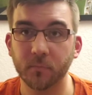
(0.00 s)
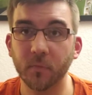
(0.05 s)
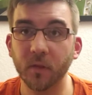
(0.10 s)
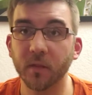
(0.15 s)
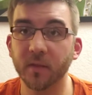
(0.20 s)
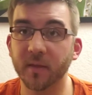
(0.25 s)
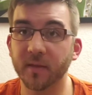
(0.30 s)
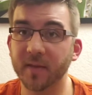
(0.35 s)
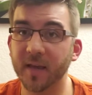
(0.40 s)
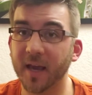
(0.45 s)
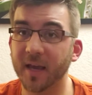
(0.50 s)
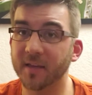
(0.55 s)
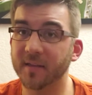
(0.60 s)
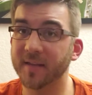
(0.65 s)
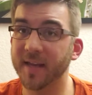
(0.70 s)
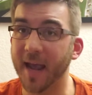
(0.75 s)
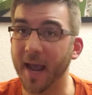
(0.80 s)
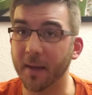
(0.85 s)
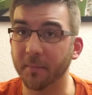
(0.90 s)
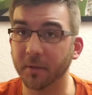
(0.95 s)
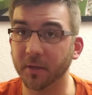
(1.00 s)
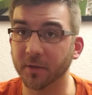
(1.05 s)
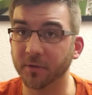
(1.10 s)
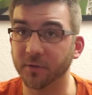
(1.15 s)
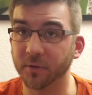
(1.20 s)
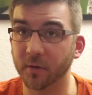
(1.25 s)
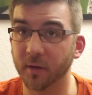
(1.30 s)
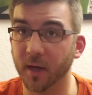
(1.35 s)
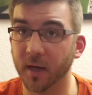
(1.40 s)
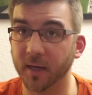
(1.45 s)
This has
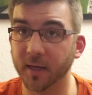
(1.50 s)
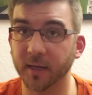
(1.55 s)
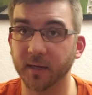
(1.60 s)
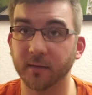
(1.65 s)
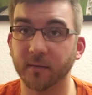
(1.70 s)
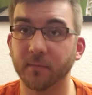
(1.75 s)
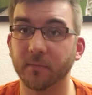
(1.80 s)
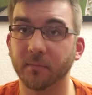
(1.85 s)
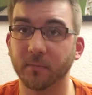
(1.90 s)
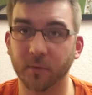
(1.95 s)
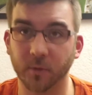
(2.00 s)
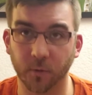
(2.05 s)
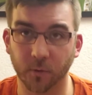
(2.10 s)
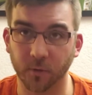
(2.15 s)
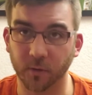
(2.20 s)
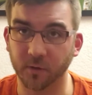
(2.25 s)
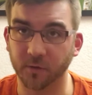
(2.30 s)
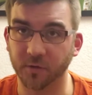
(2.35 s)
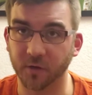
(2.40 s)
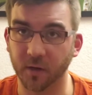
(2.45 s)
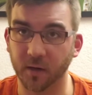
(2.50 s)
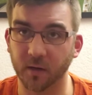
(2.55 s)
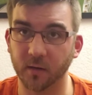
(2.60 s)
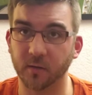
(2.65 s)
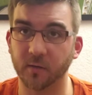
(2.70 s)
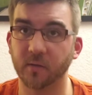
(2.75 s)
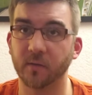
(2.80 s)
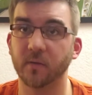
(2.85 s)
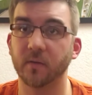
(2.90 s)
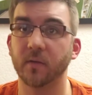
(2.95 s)
tablature on it, chord
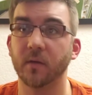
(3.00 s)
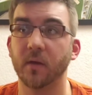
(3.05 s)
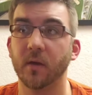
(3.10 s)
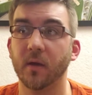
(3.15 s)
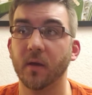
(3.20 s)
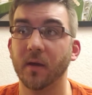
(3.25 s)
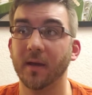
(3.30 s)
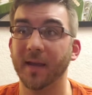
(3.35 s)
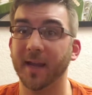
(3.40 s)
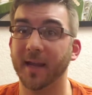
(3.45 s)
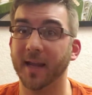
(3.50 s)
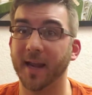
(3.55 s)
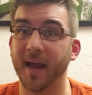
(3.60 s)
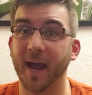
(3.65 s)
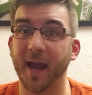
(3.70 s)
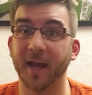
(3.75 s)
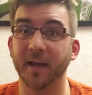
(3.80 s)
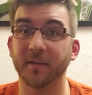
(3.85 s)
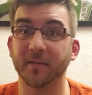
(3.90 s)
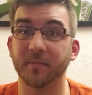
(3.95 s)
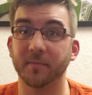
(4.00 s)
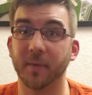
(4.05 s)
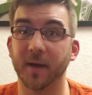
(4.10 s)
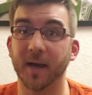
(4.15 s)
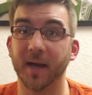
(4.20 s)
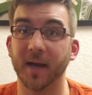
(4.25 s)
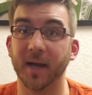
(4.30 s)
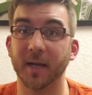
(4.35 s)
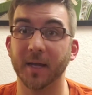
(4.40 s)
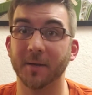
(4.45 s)
charts. It has
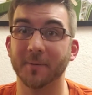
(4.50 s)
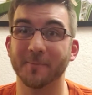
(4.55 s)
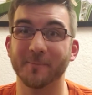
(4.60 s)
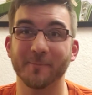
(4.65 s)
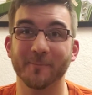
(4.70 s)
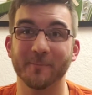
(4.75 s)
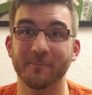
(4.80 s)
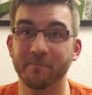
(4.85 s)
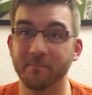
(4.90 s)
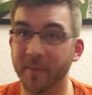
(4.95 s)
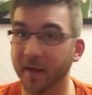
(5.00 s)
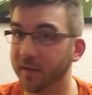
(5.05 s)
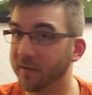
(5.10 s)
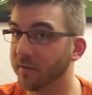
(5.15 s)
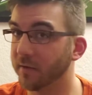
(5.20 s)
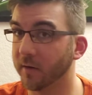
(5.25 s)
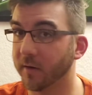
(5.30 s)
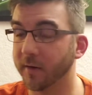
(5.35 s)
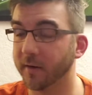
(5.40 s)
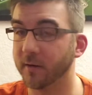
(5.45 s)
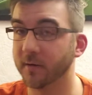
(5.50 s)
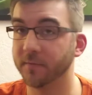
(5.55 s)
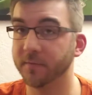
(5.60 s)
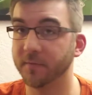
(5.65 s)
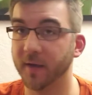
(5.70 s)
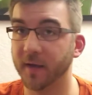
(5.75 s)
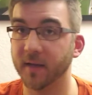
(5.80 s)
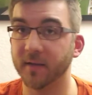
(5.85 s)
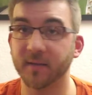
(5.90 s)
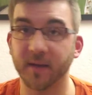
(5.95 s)
my mixer
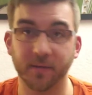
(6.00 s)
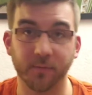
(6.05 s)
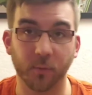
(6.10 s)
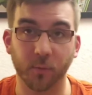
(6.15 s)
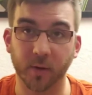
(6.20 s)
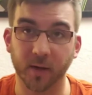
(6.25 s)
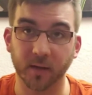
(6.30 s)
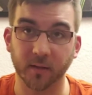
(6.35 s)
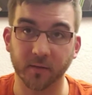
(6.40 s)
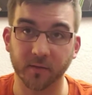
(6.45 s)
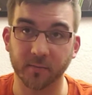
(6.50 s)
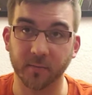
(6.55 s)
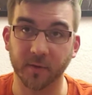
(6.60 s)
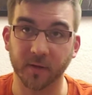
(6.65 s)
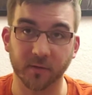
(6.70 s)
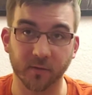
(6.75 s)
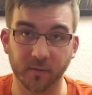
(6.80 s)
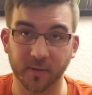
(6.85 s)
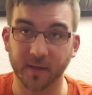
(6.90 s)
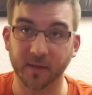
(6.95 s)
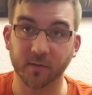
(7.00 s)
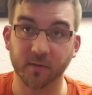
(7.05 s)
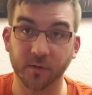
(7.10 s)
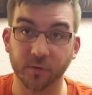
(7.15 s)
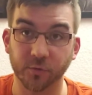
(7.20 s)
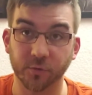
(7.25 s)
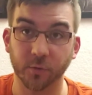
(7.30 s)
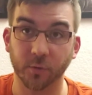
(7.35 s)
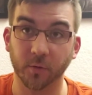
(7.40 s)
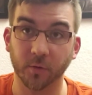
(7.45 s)
interface. I have a wireless mixer that is
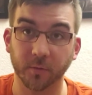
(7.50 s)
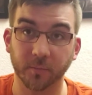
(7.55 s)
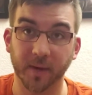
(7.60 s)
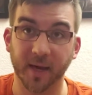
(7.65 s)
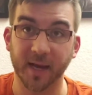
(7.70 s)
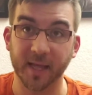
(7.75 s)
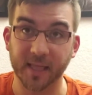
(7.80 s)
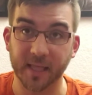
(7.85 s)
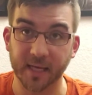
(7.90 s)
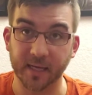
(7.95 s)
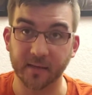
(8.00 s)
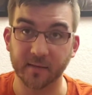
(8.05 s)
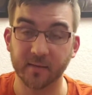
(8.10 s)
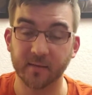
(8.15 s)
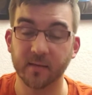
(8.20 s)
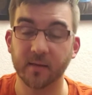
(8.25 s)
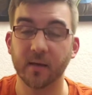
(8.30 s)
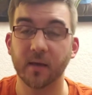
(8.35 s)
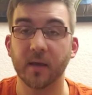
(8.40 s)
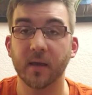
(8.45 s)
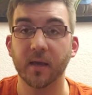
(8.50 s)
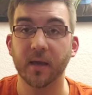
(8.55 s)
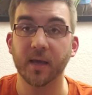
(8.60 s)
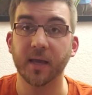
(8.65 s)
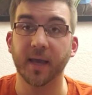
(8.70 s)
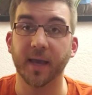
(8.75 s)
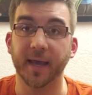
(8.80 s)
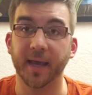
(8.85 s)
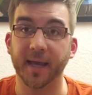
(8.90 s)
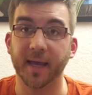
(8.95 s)
controlled by this,
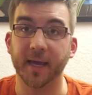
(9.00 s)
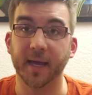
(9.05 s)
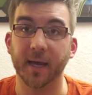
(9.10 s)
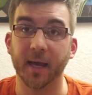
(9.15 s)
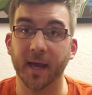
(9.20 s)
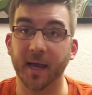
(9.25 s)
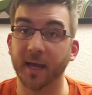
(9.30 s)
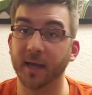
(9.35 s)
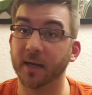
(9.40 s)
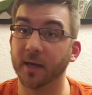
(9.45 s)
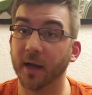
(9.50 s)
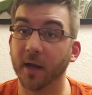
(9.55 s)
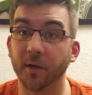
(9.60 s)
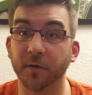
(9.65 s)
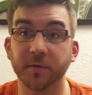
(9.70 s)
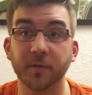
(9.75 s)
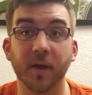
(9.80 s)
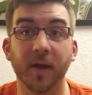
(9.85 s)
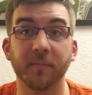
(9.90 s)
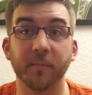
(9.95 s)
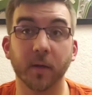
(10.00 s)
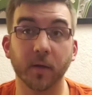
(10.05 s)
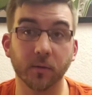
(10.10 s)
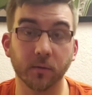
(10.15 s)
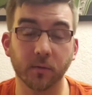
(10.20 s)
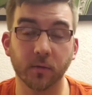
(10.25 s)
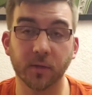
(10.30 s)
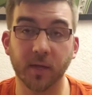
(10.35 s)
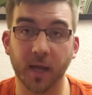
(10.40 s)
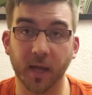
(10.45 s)
and I also have my
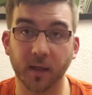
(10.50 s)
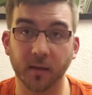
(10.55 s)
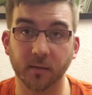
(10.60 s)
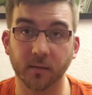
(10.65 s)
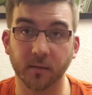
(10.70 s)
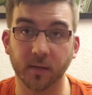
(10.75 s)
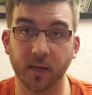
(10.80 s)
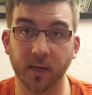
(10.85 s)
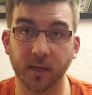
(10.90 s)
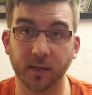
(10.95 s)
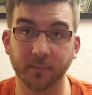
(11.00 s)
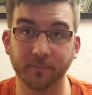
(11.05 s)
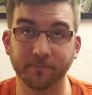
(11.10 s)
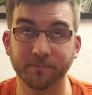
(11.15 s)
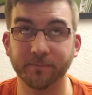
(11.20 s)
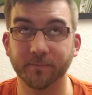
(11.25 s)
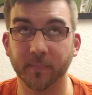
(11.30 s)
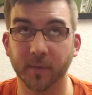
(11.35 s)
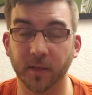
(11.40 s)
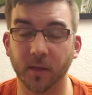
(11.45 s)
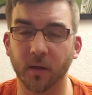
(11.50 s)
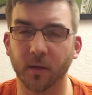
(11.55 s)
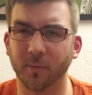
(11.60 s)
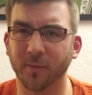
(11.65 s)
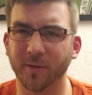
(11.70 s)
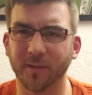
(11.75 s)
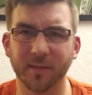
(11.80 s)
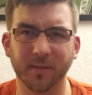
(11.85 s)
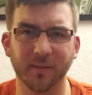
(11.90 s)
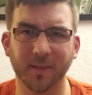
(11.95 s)
Google Calendar on it, along
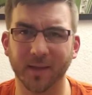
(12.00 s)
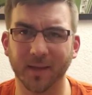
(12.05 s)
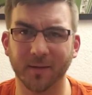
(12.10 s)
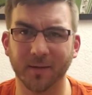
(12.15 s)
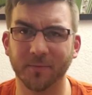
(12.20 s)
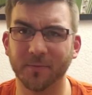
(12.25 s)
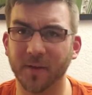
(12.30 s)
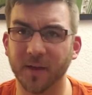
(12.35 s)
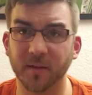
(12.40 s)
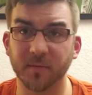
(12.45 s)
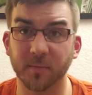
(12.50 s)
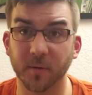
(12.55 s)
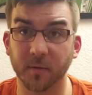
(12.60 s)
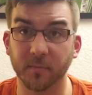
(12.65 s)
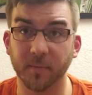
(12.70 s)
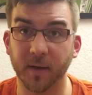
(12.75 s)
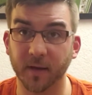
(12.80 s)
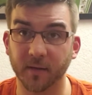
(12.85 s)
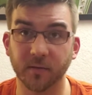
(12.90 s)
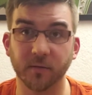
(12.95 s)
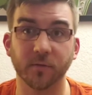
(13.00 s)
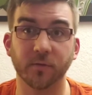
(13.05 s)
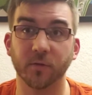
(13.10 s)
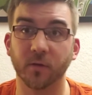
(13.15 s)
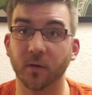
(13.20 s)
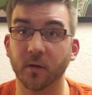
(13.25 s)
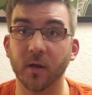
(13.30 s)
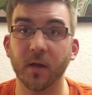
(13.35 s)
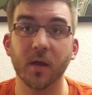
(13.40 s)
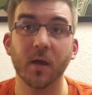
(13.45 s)
with like Facebook Messenger.